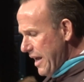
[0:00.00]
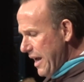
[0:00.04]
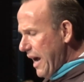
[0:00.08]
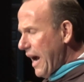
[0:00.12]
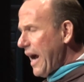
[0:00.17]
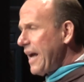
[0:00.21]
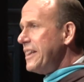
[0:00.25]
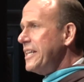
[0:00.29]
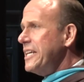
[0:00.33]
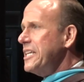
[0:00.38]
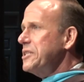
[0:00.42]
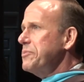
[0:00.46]

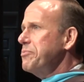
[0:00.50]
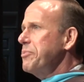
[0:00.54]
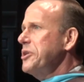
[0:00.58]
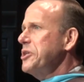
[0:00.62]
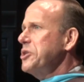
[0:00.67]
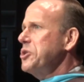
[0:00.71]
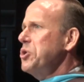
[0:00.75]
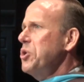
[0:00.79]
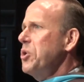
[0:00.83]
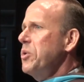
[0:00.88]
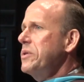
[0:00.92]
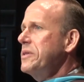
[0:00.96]
I think it's pretty
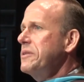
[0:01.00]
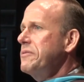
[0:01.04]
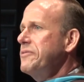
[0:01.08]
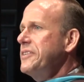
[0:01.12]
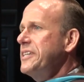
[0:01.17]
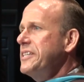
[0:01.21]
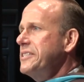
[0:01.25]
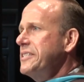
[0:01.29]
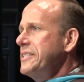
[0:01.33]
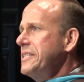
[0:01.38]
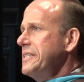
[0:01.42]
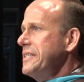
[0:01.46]
cool when the
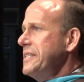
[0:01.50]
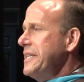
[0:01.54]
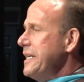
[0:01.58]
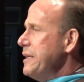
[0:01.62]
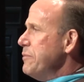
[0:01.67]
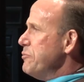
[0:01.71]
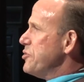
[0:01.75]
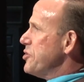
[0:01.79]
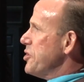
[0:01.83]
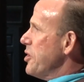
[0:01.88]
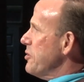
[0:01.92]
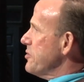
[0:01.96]
visiting
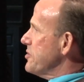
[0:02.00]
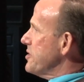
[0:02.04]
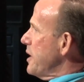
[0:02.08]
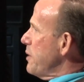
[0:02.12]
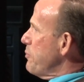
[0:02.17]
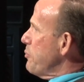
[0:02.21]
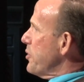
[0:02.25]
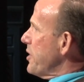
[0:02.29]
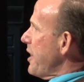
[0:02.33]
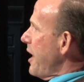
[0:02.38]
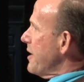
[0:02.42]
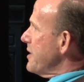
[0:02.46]
team shows
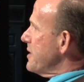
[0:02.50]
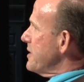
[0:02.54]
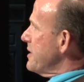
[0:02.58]
up without